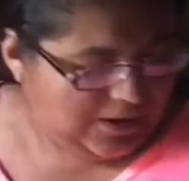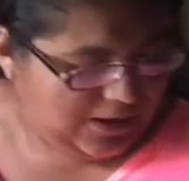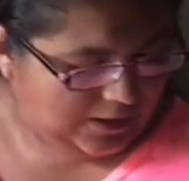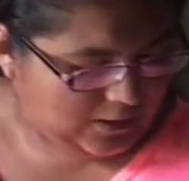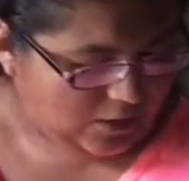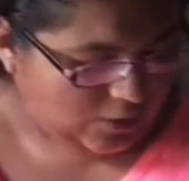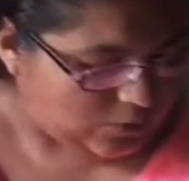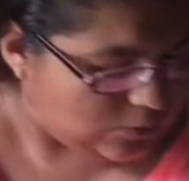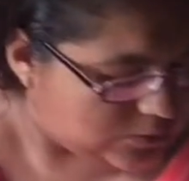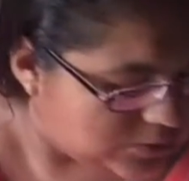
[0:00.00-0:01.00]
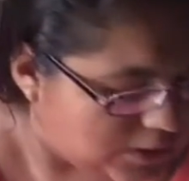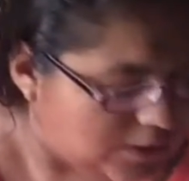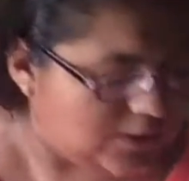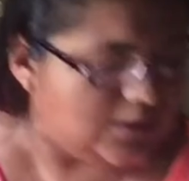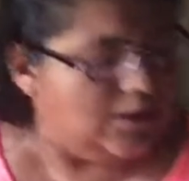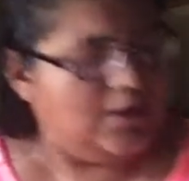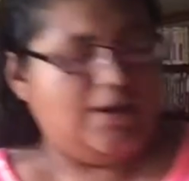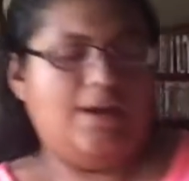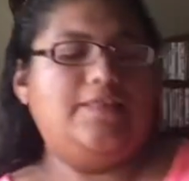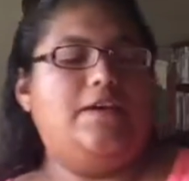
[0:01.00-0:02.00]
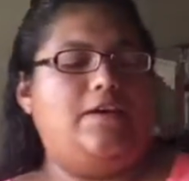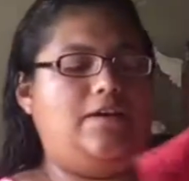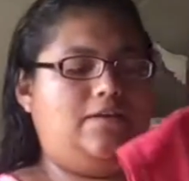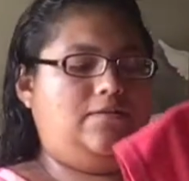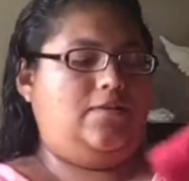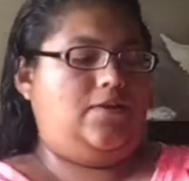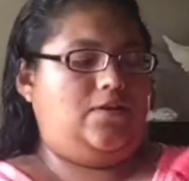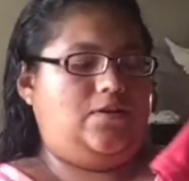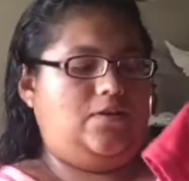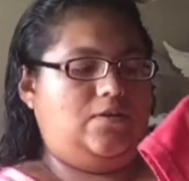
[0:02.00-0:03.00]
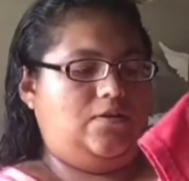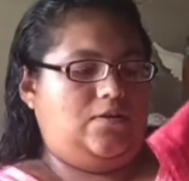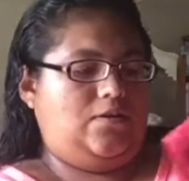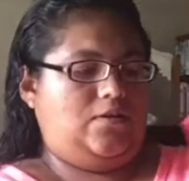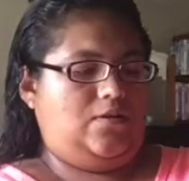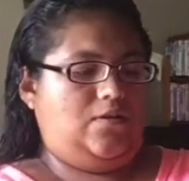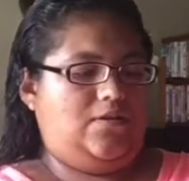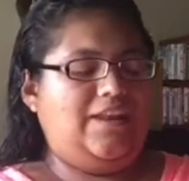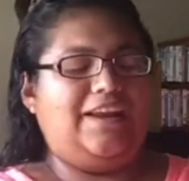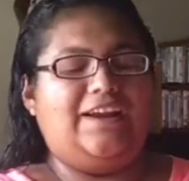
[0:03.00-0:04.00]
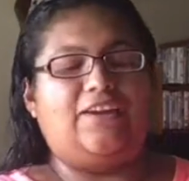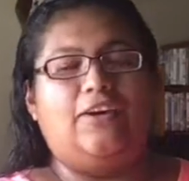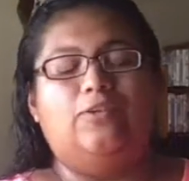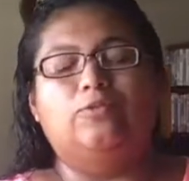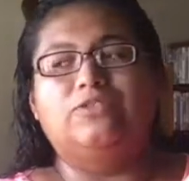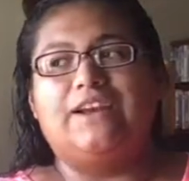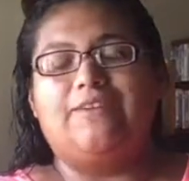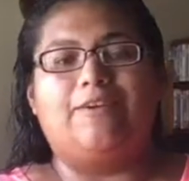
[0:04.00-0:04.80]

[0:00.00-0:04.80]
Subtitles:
at Kohl's. And then, not at Kohl's, at